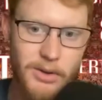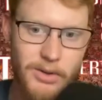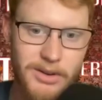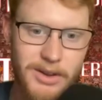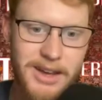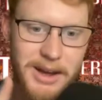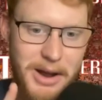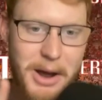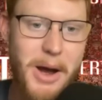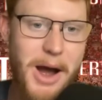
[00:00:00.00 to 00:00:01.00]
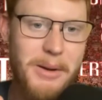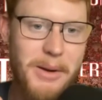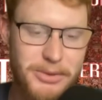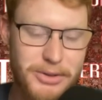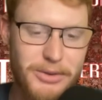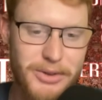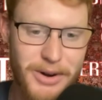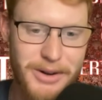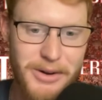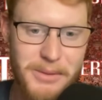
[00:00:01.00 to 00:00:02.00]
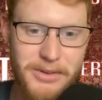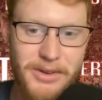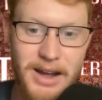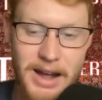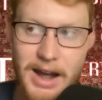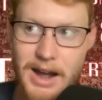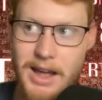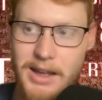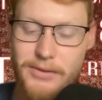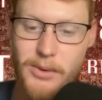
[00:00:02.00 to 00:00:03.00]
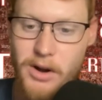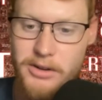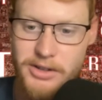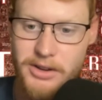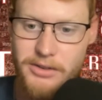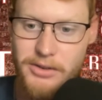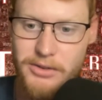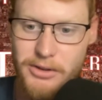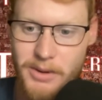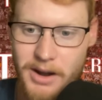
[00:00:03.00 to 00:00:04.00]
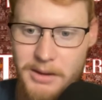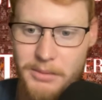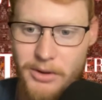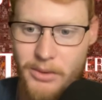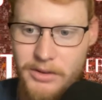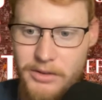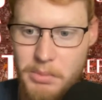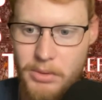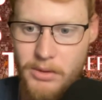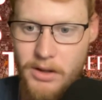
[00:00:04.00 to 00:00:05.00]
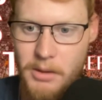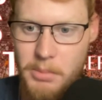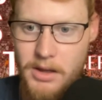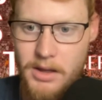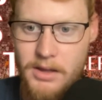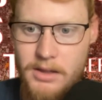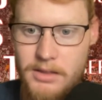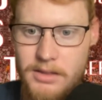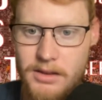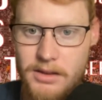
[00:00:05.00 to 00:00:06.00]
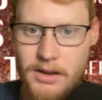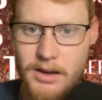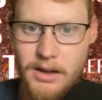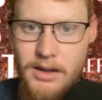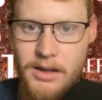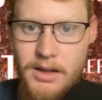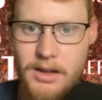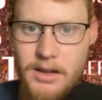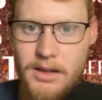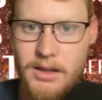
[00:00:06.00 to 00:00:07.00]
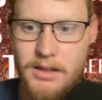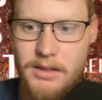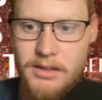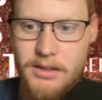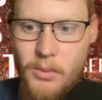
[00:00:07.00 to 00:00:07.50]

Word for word: hold on. I, I, I'm so sorry to interrupt you. If you're watching on YouTube, I'm going to pull up the uh, the